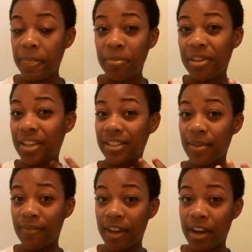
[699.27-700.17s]
because
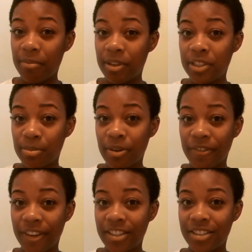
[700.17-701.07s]
I'm very much a
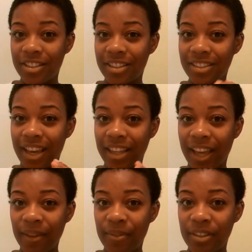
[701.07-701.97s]
perfectionist. I
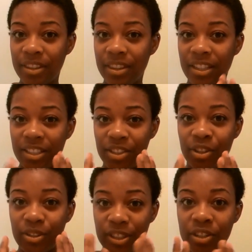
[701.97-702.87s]
like
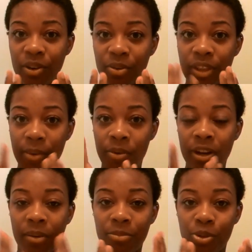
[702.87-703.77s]
to know that what
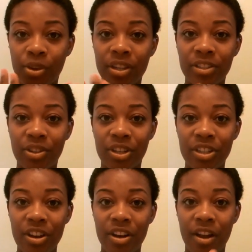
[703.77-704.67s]
I'm doing is going to
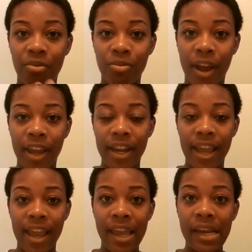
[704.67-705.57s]
turn out right.
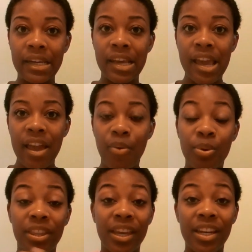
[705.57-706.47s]
And
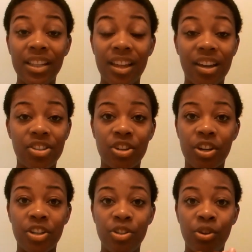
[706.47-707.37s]
with any lock
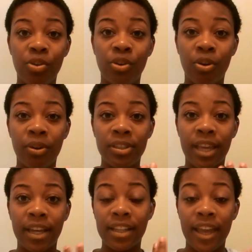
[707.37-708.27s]
journey, you don't know
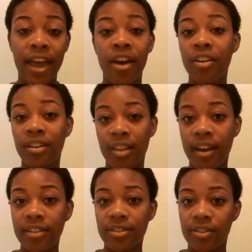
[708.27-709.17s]
exactly how your
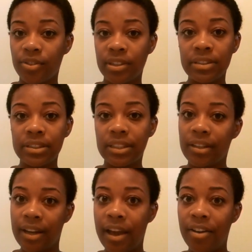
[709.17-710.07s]
locks are going to
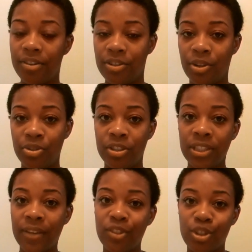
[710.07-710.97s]
turn out. You just
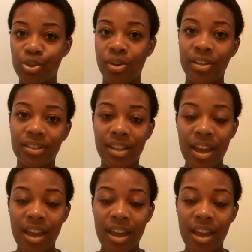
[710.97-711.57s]
have to trust